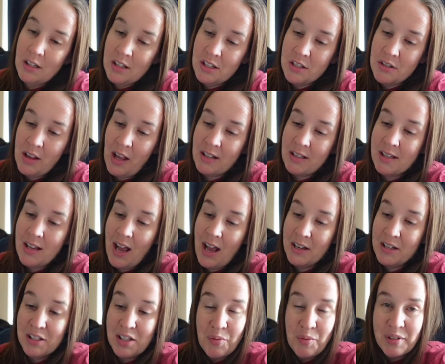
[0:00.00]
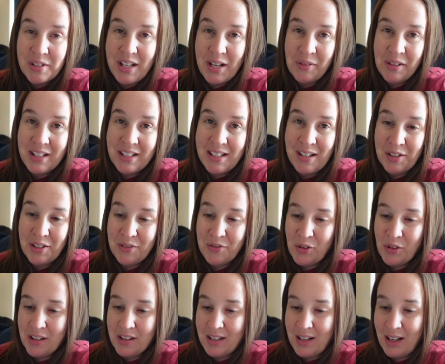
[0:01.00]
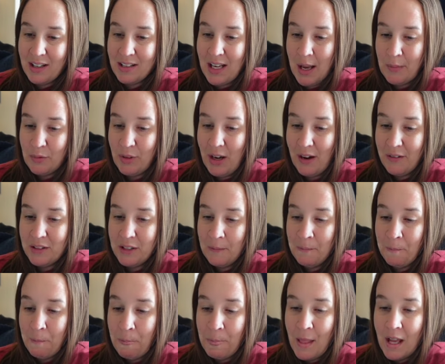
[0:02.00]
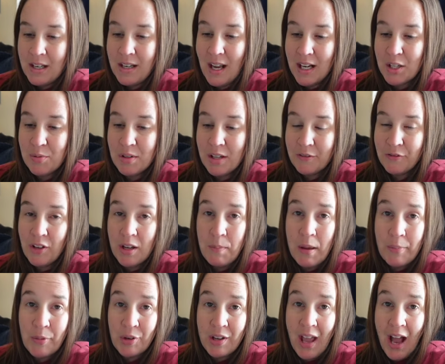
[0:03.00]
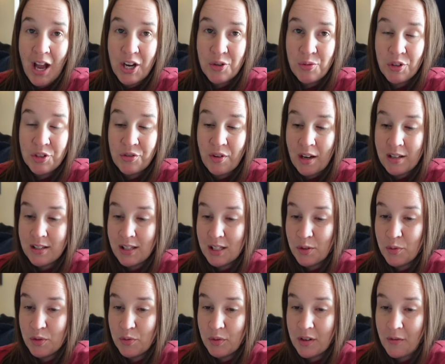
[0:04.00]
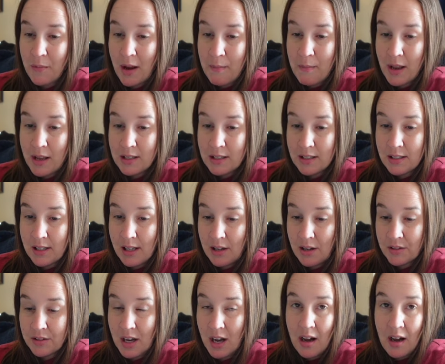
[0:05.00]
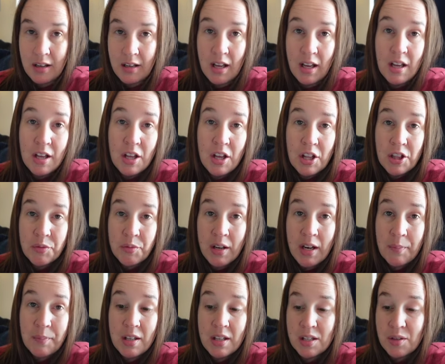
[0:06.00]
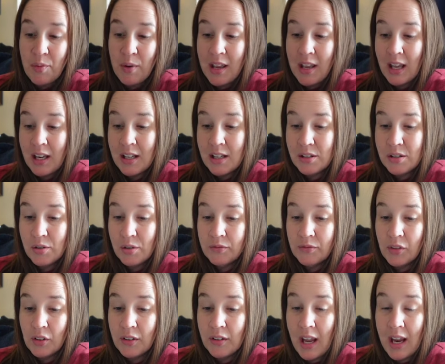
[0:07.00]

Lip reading: So that's sad. So we'll see what it sells for the second time around. Next was a Free People casual dress. This was one of my best sales on ThredUp this week, and it sold for